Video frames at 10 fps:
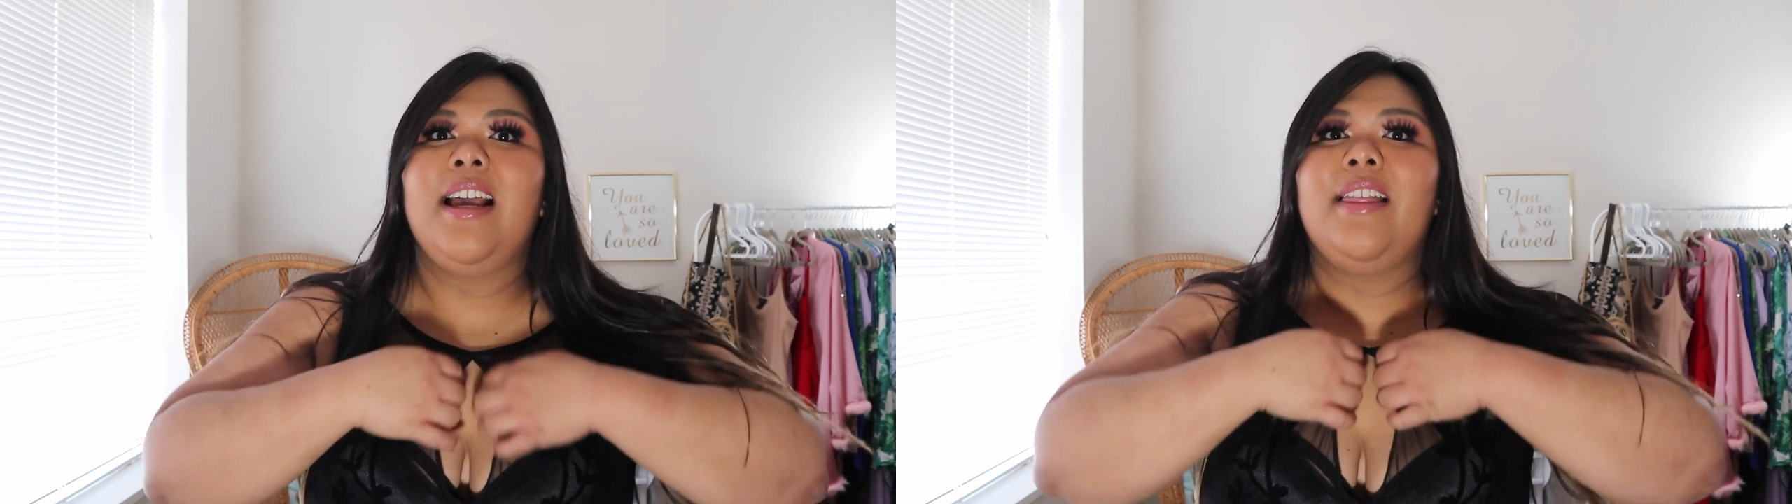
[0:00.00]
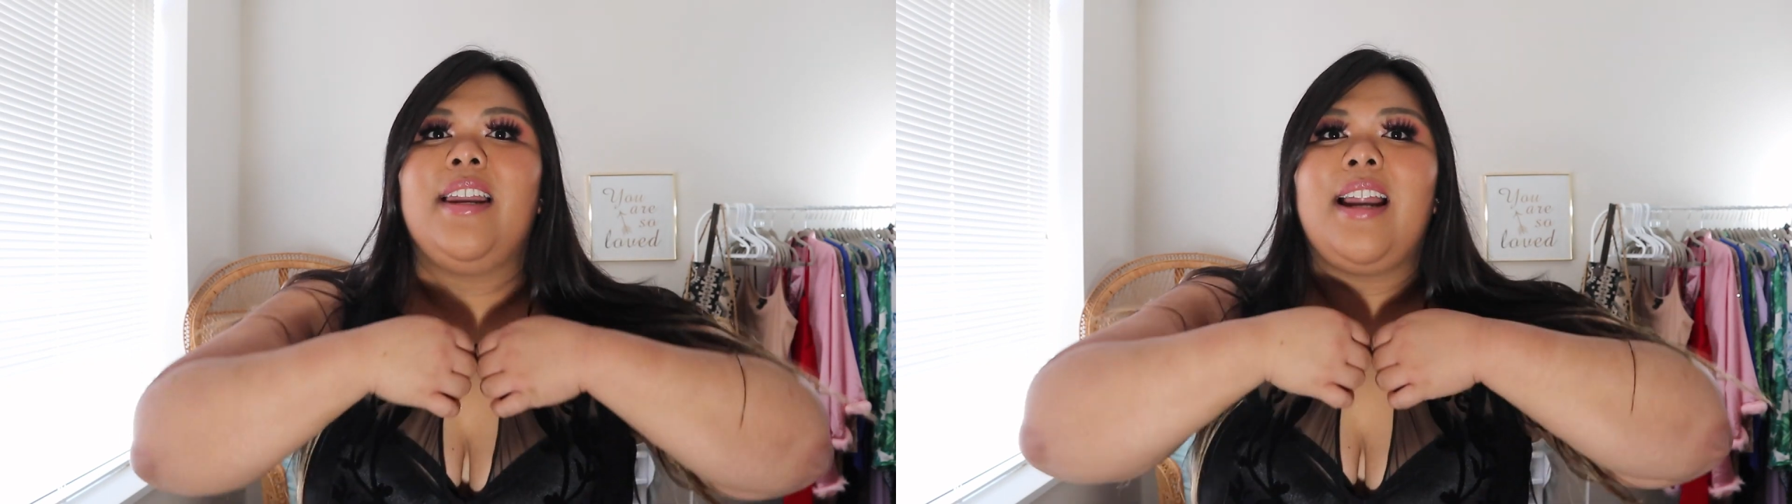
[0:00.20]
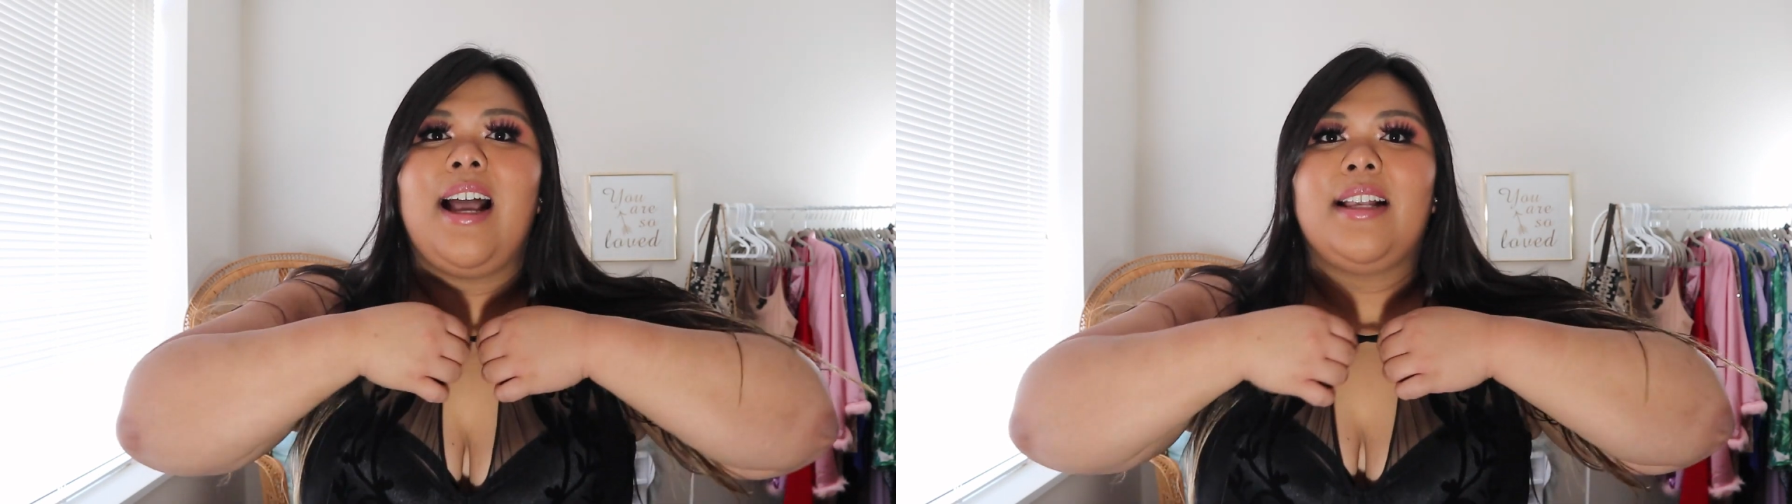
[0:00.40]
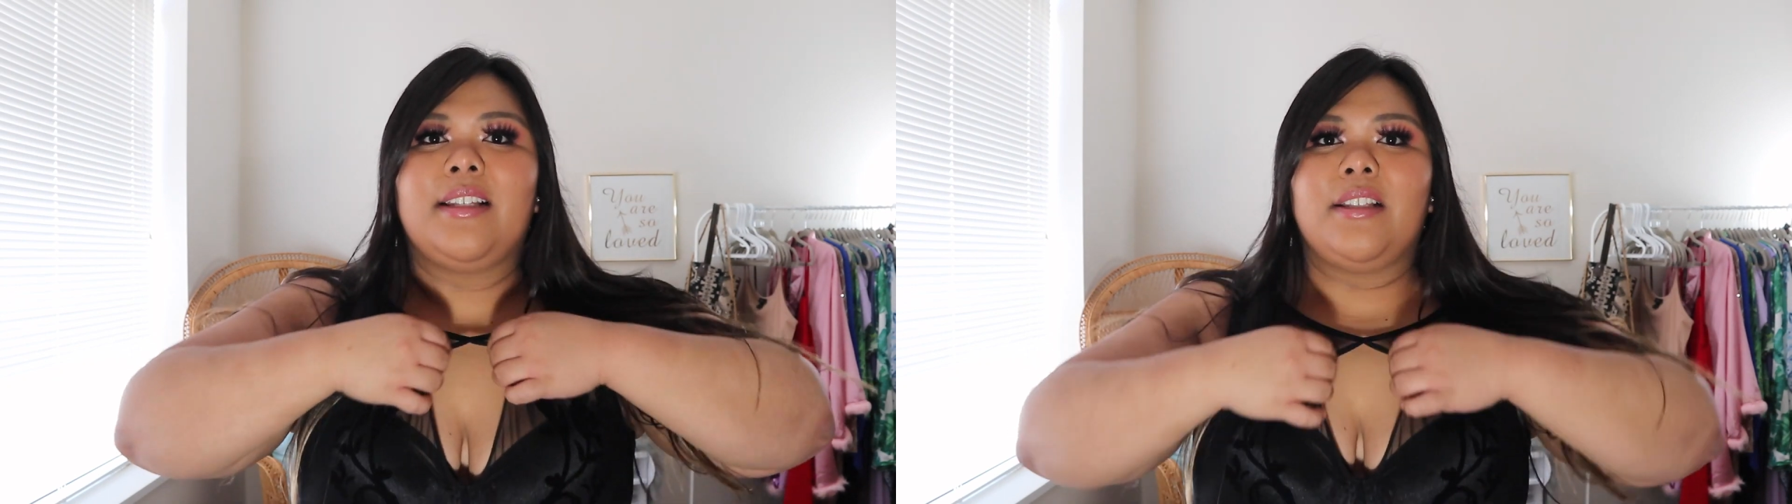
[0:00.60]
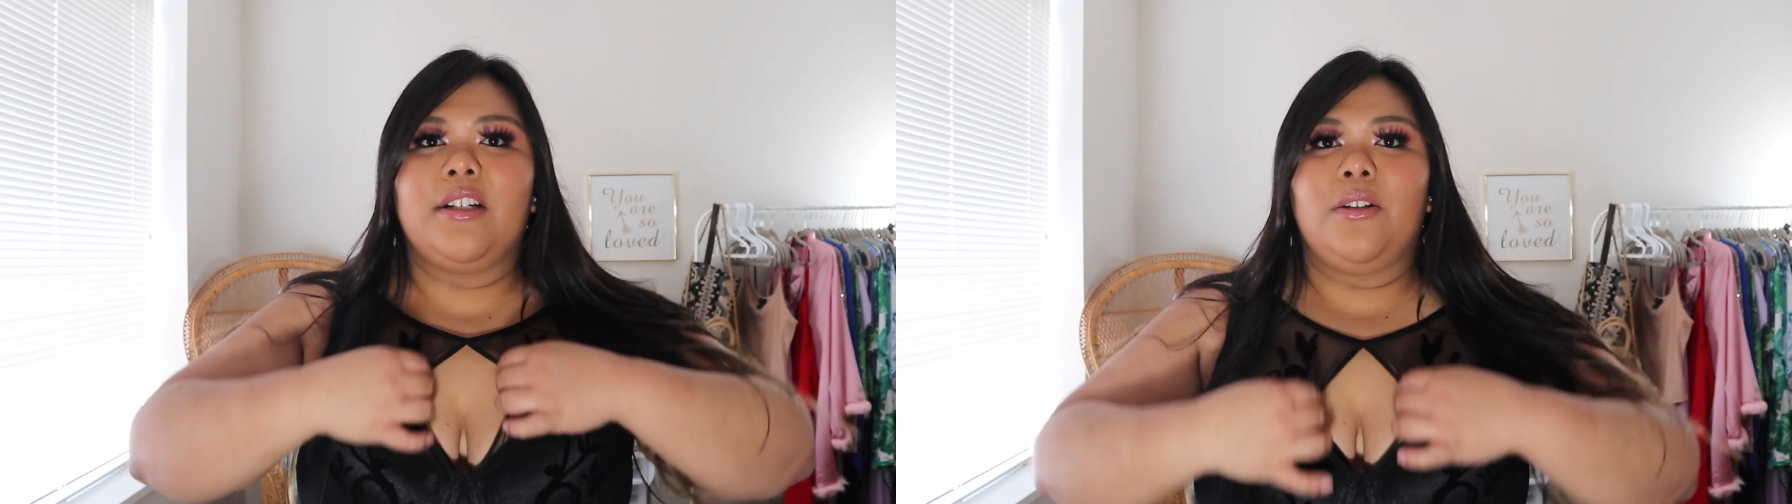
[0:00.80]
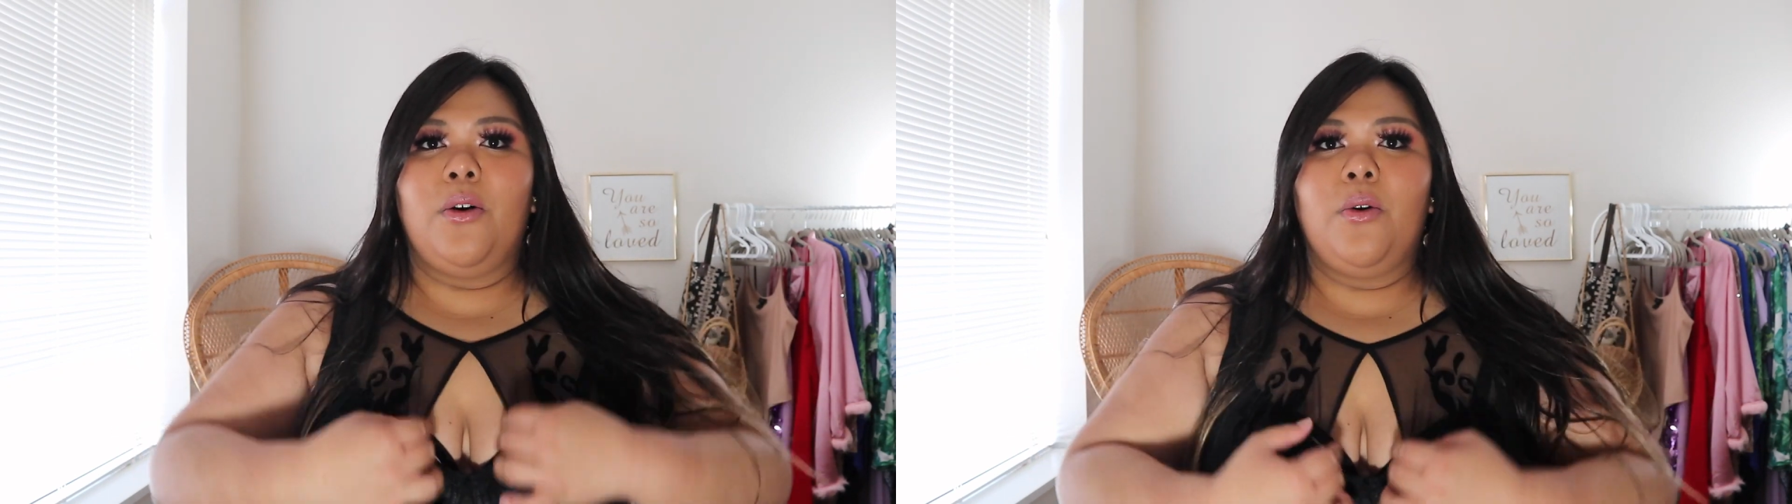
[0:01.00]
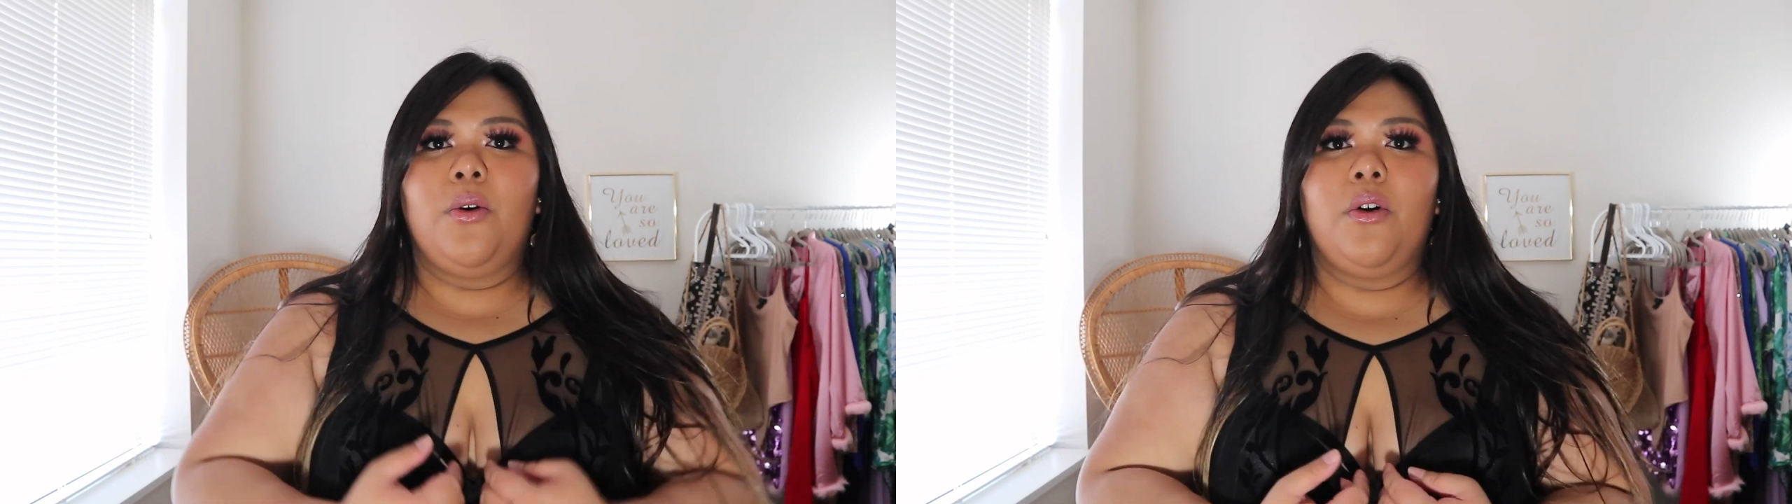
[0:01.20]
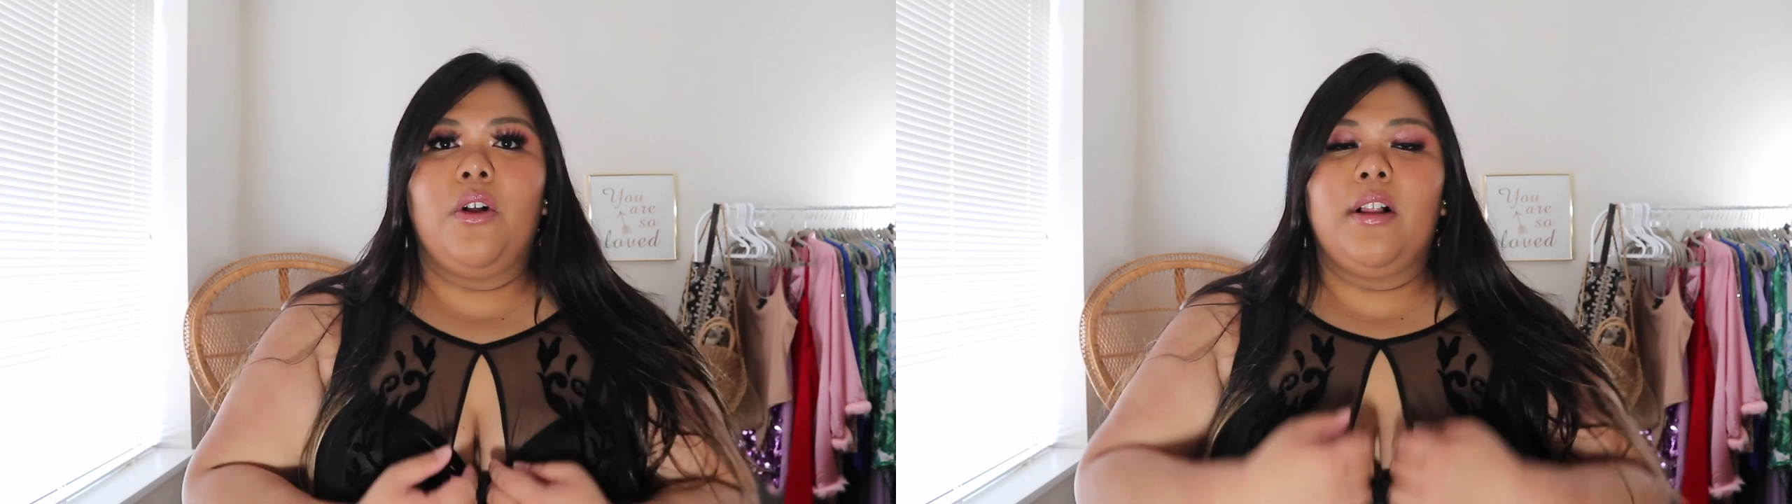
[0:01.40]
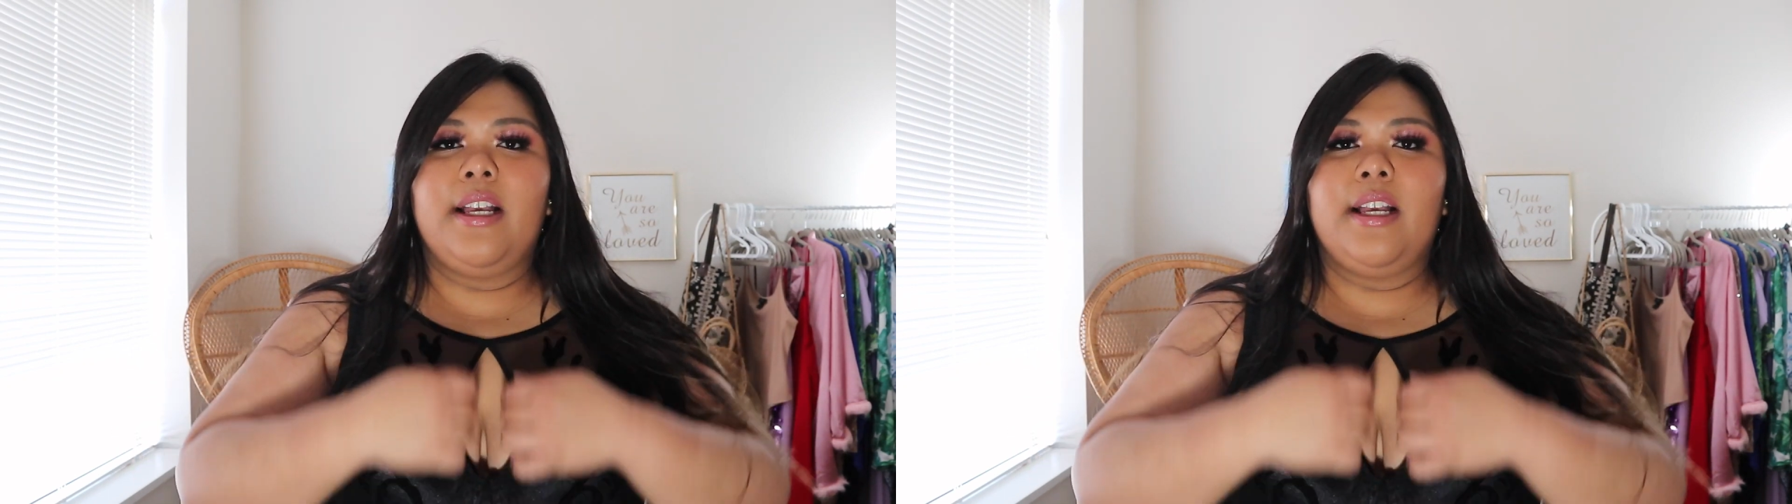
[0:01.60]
And then it has a little hole